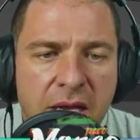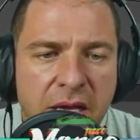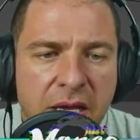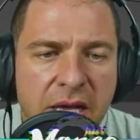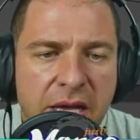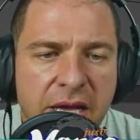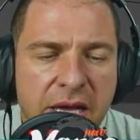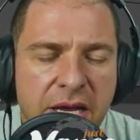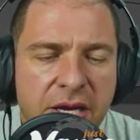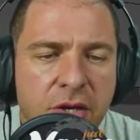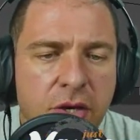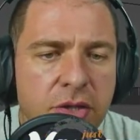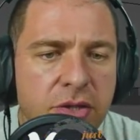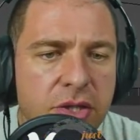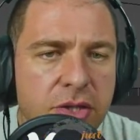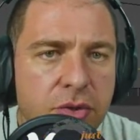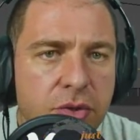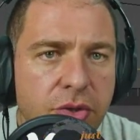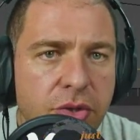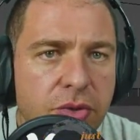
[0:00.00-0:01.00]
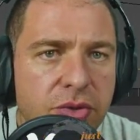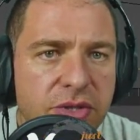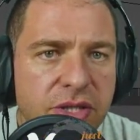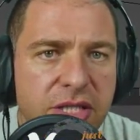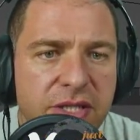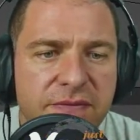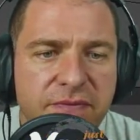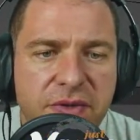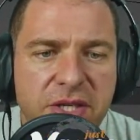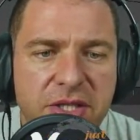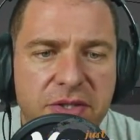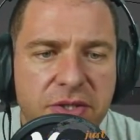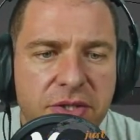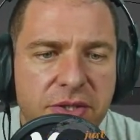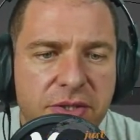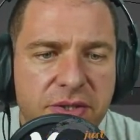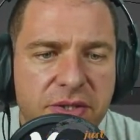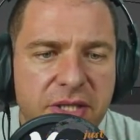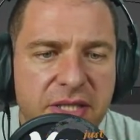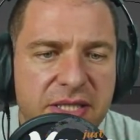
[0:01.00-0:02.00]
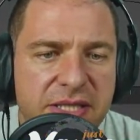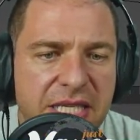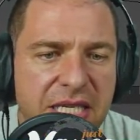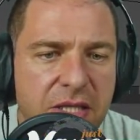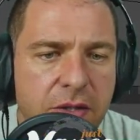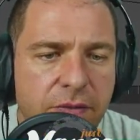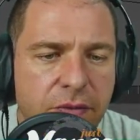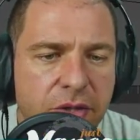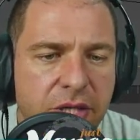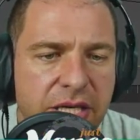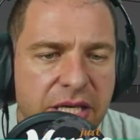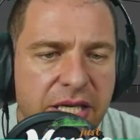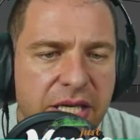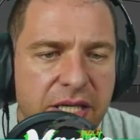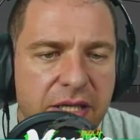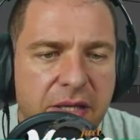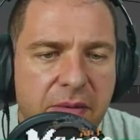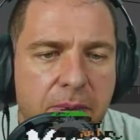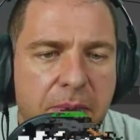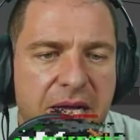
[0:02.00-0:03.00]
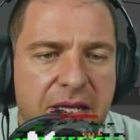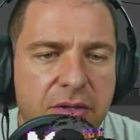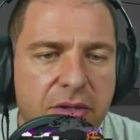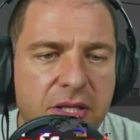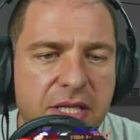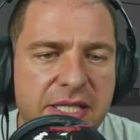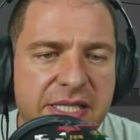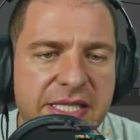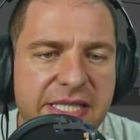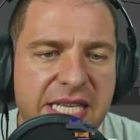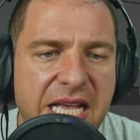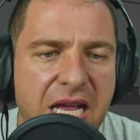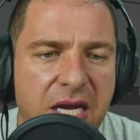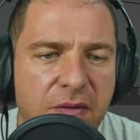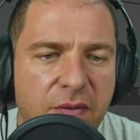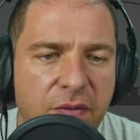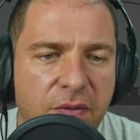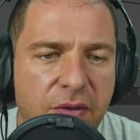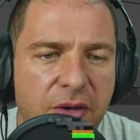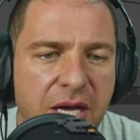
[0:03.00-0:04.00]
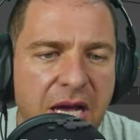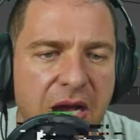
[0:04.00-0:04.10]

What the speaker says: in order to use these features, instead of clicking the button itself,